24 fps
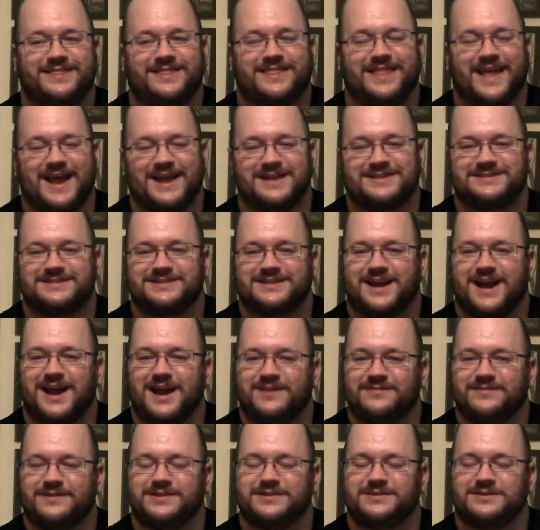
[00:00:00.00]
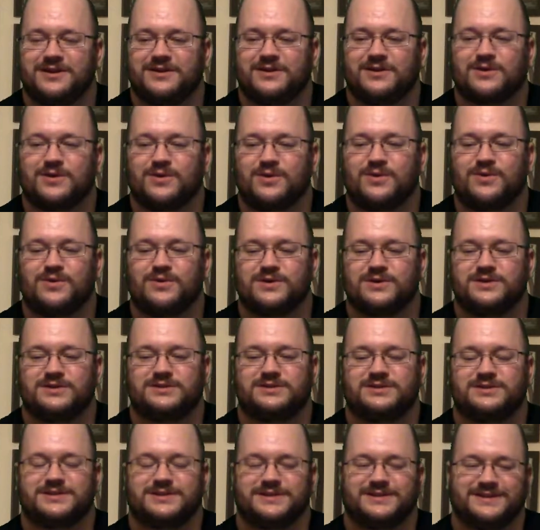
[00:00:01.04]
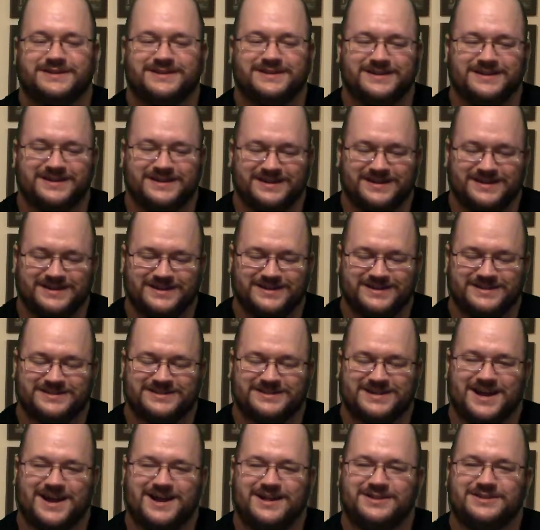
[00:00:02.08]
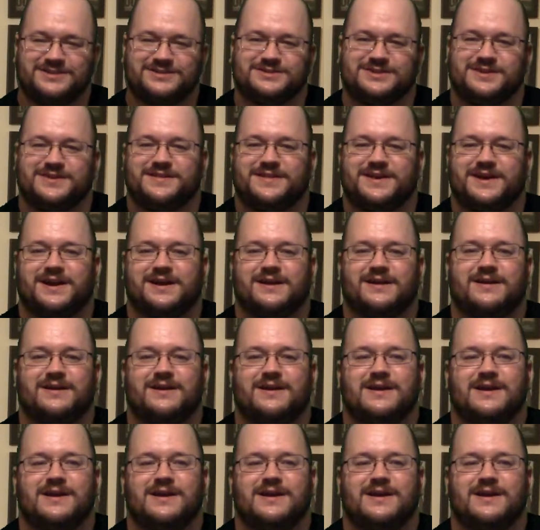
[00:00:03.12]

that's kind of a dark horse challenger there.